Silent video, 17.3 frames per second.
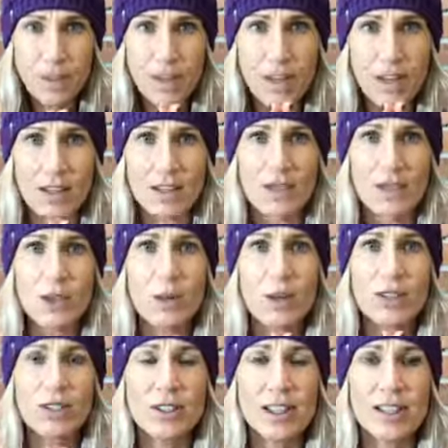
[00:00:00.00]
in a
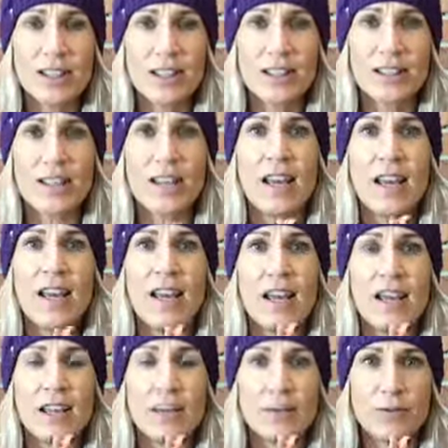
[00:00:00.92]
situation like this
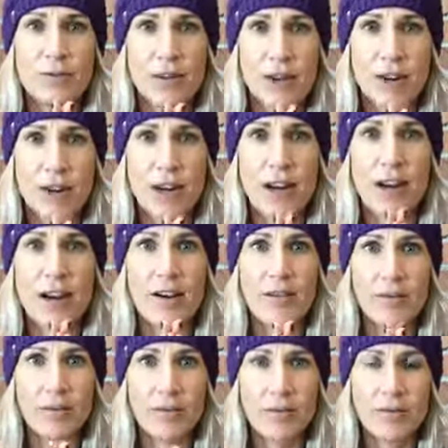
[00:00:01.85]
is very,
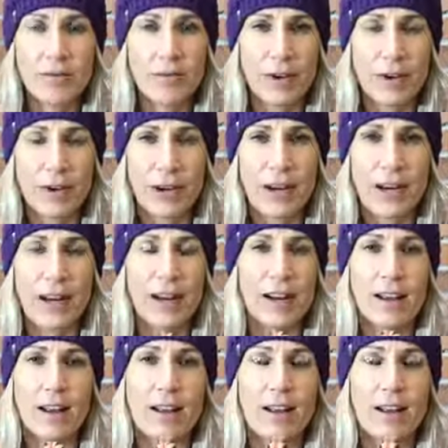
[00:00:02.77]
very,